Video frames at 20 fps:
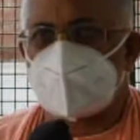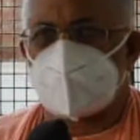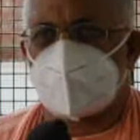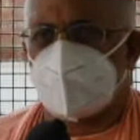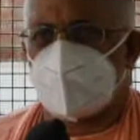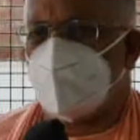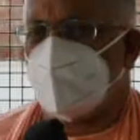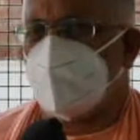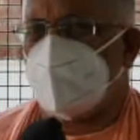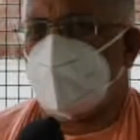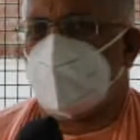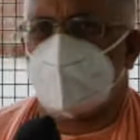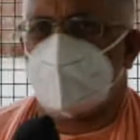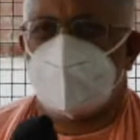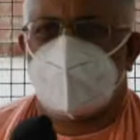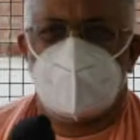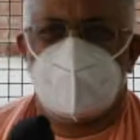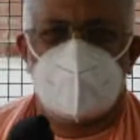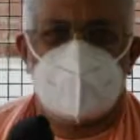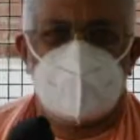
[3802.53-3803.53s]
So what?
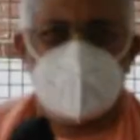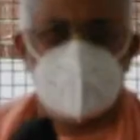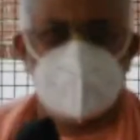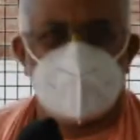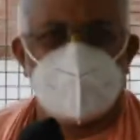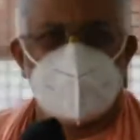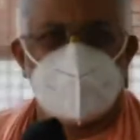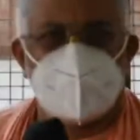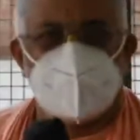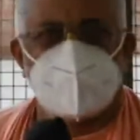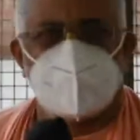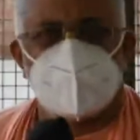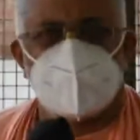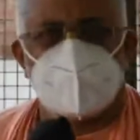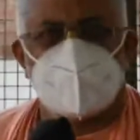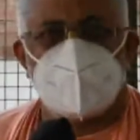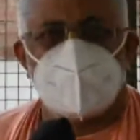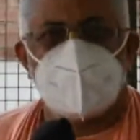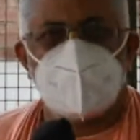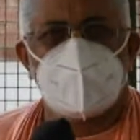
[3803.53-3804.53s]

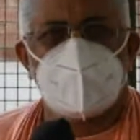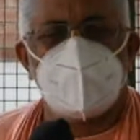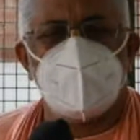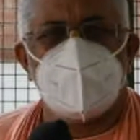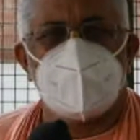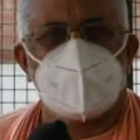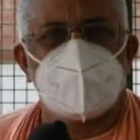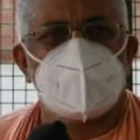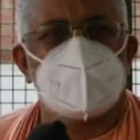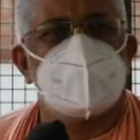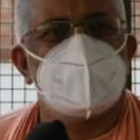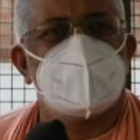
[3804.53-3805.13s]
I grew